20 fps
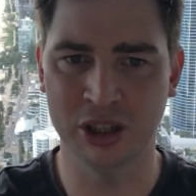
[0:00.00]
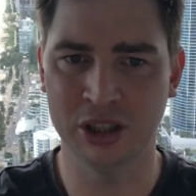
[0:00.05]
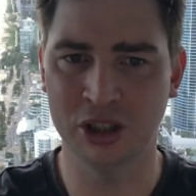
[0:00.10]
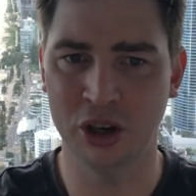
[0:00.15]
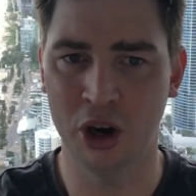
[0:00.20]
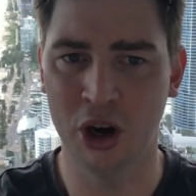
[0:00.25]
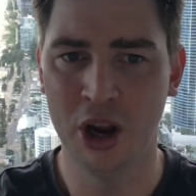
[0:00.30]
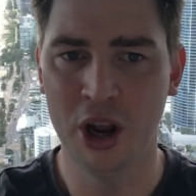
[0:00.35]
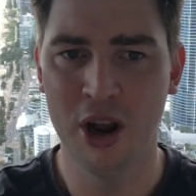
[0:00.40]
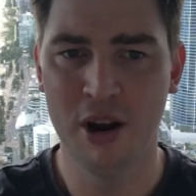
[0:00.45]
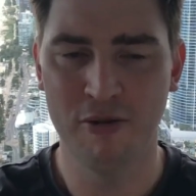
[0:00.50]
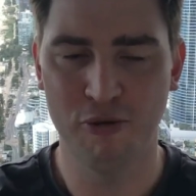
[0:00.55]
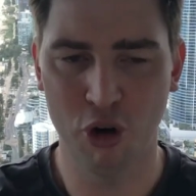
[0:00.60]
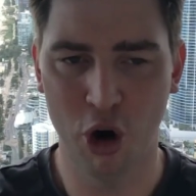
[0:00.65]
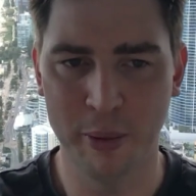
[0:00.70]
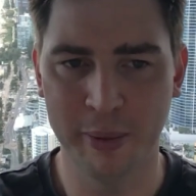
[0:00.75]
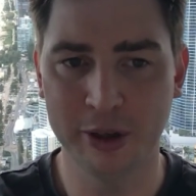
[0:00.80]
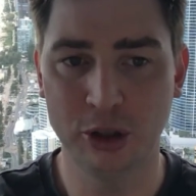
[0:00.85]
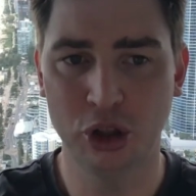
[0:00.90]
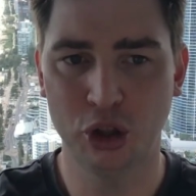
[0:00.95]
So
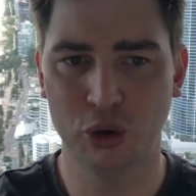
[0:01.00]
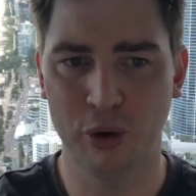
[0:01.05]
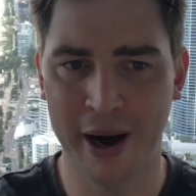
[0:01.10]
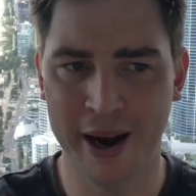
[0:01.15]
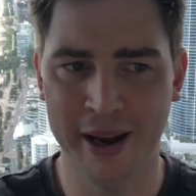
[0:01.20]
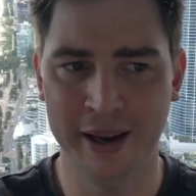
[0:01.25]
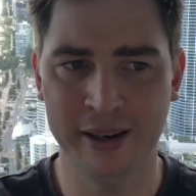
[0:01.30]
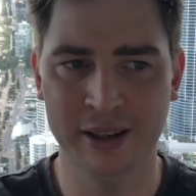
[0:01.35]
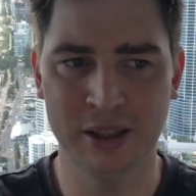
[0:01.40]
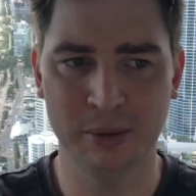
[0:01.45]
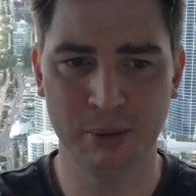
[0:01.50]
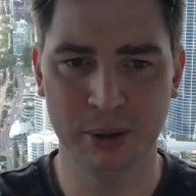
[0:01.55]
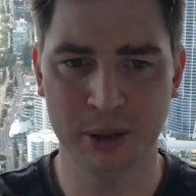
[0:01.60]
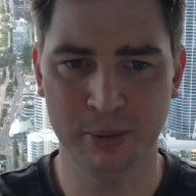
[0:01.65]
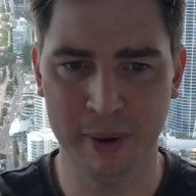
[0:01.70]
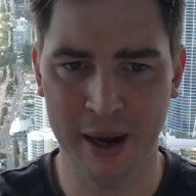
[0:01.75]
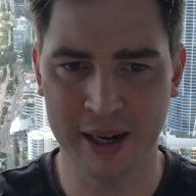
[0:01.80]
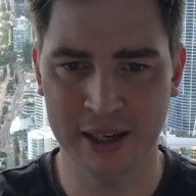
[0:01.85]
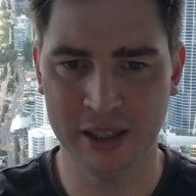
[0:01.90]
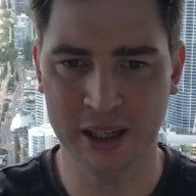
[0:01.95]
from a trends
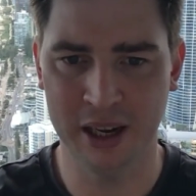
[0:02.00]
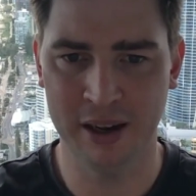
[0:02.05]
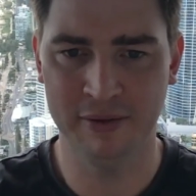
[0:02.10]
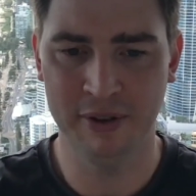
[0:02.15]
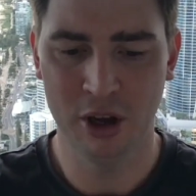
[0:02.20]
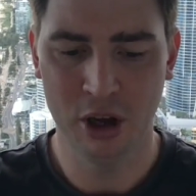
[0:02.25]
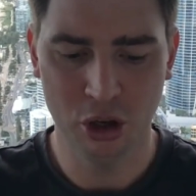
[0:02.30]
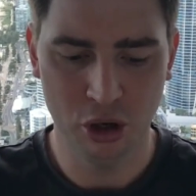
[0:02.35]
perspective,